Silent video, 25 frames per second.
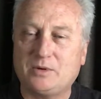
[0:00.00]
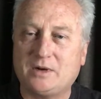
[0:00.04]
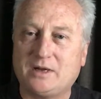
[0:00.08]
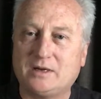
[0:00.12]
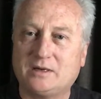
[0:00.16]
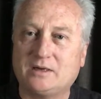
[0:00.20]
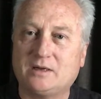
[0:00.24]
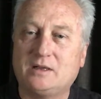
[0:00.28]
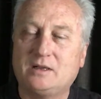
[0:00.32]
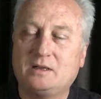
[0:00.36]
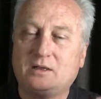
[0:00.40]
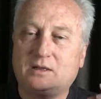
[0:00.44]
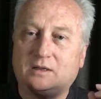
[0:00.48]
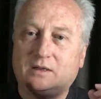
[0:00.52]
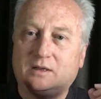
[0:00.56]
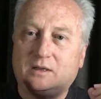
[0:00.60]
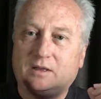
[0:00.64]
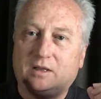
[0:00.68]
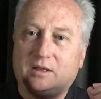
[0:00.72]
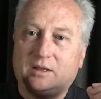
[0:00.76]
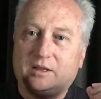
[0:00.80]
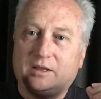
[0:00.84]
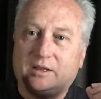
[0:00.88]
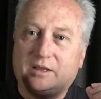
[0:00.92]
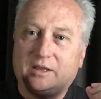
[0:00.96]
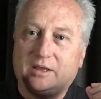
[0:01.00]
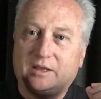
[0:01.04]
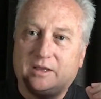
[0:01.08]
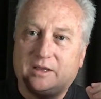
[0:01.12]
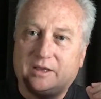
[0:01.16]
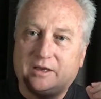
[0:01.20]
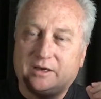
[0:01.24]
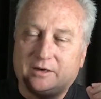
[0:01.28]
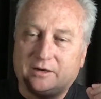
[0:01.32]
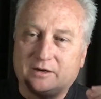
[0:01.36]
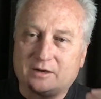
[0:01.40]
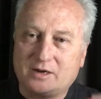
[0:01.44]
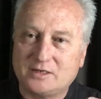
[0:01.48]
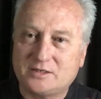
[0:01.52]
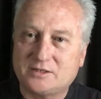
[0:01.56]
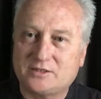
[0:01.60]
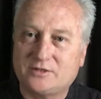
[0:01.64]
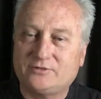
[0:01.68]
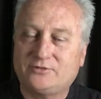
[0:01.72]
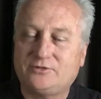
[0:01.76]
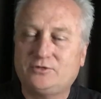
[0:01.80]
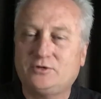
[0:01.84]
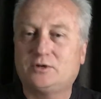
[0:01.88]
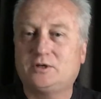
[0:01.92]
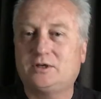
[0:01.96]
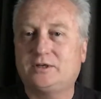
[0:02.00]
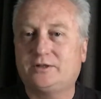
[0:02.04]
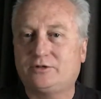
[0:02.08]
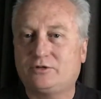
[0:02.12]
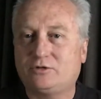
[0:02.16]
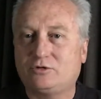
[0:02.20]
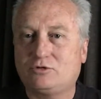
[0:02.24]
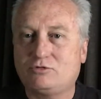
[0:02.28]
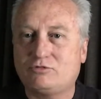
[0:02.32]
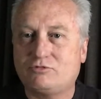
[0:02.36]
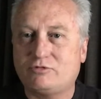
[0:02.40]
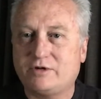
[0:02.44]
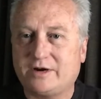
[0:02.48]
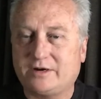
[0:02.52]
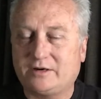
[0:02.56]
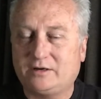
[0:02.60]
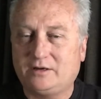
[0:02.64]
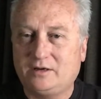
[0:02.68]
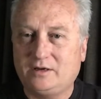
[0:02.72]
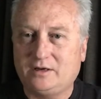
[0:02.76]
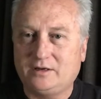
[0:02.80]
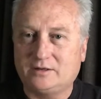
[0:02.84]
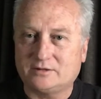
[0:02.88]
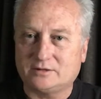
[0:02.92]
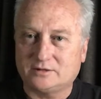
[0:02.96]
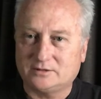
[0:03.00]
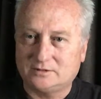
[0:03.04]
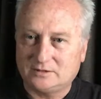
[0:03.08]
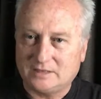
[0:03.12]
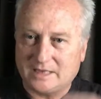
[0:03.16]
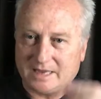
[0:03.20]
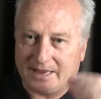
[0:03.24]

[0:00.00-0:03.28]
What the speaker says: plug ignites the fuel at the correct heat